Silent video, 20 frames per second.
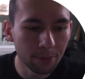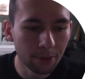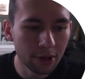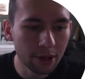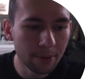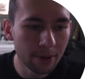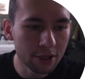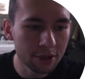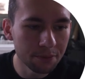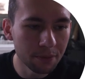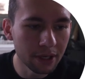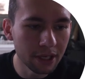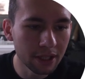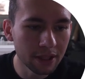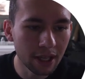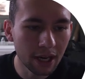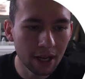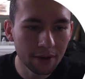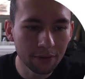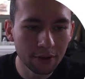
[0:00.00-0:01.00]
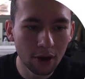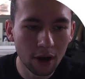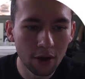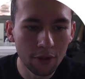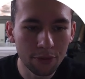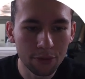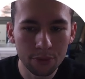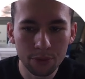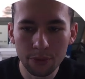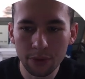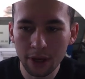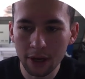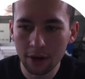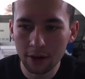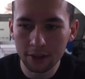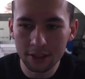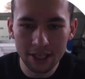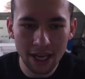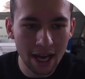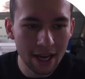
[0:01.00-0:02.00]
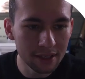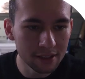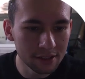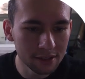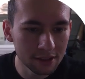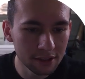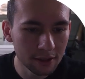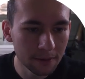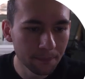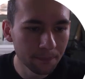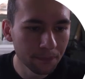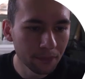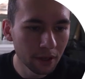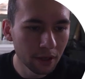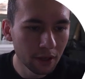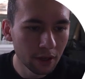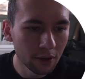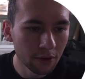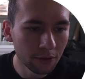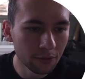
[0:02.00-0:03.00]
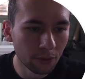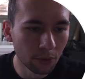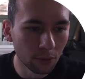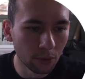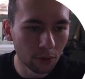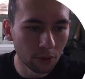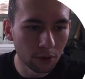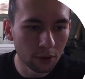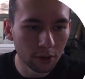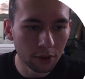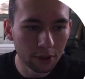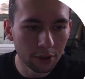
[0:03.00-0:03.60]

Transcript: pretty much meaning that I've gone through their test for